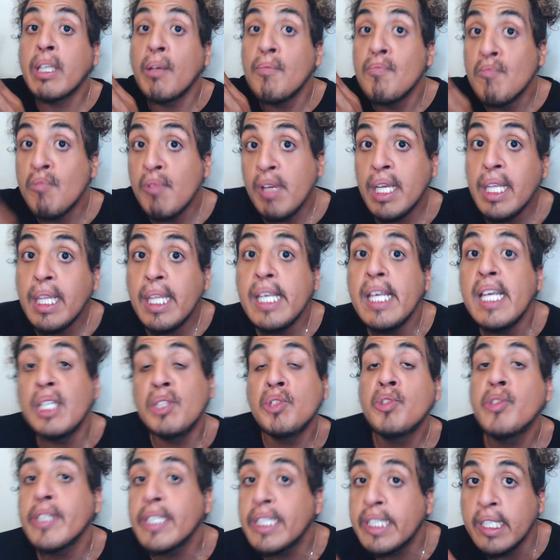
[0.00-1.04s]
is some really
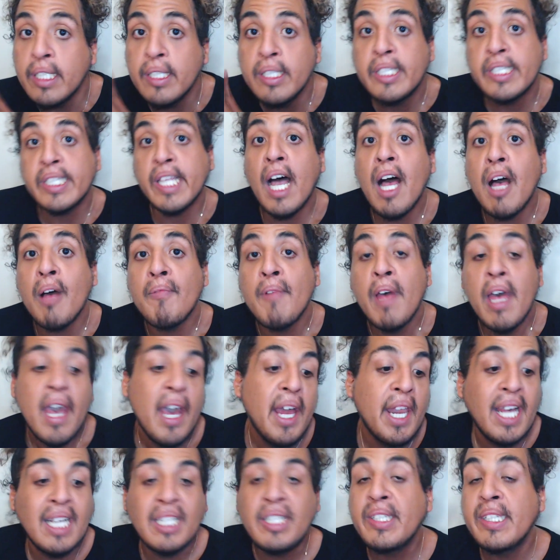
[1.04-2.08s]
interesting stuff,
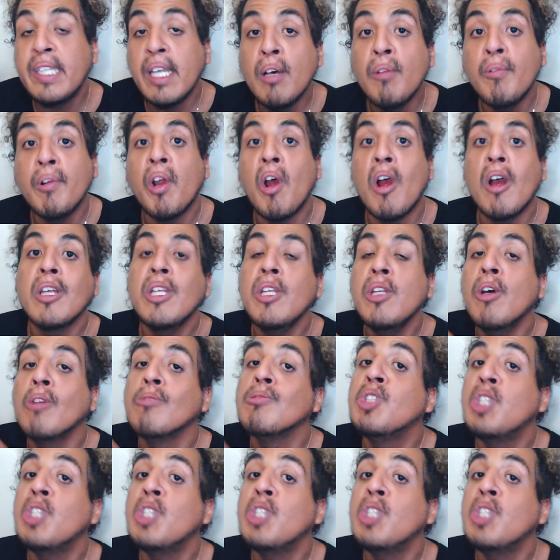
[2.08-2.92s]
and I still would argue,